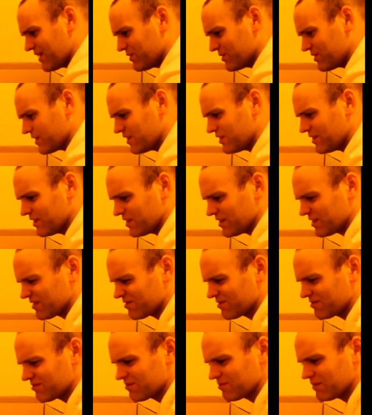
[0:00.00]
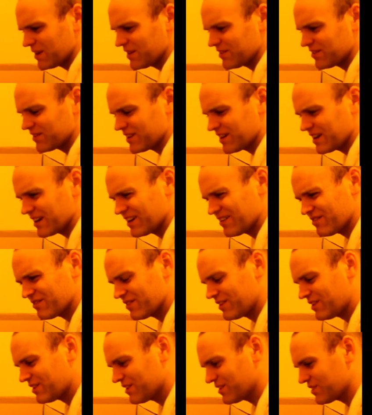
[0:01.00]
it was only, I managed to get it
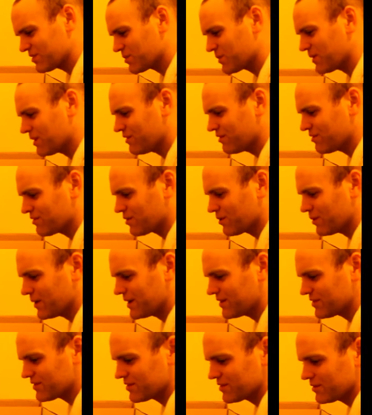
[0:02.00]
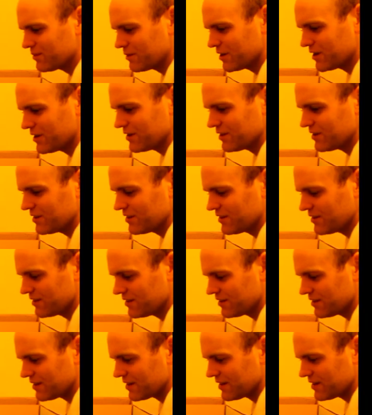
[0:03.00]
for like 12 quid or something,
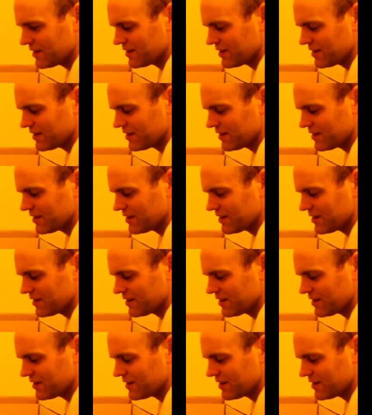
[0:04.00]
and